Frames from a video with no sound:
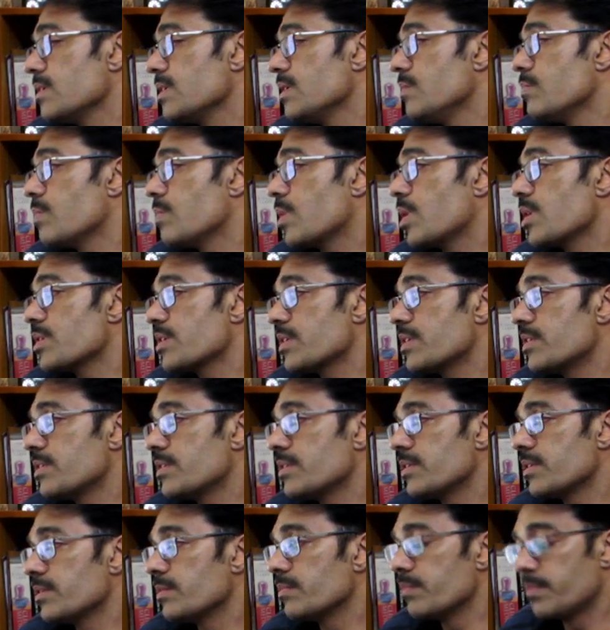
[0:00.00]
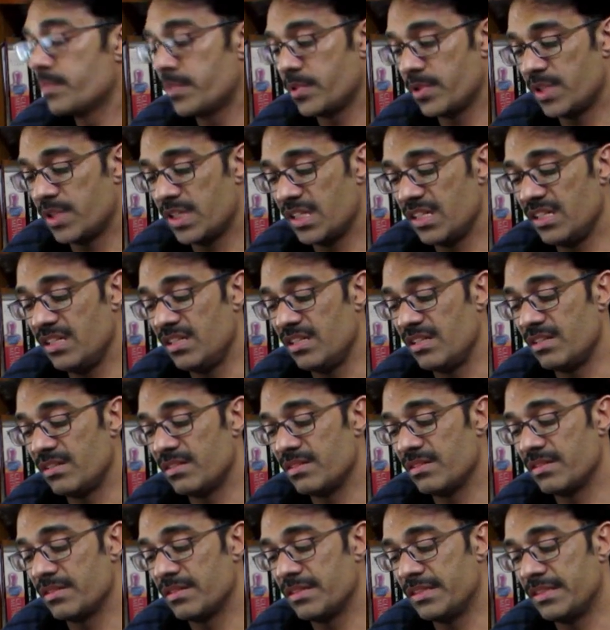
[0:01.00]
important protein
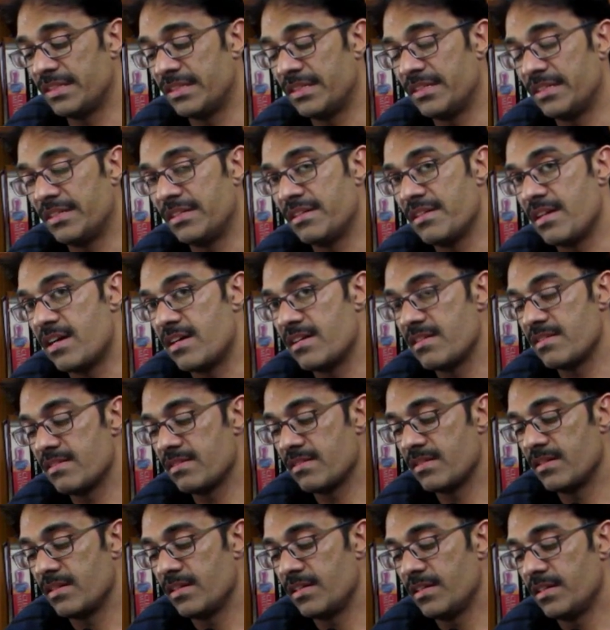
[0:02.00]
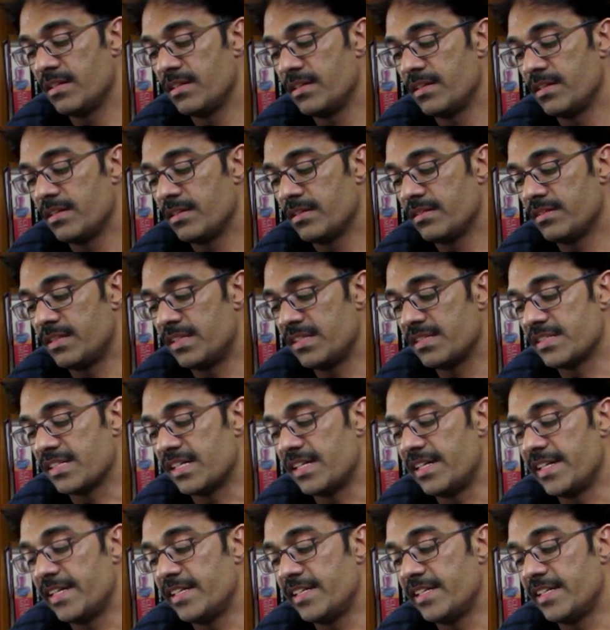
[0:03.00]
uh, that is that is called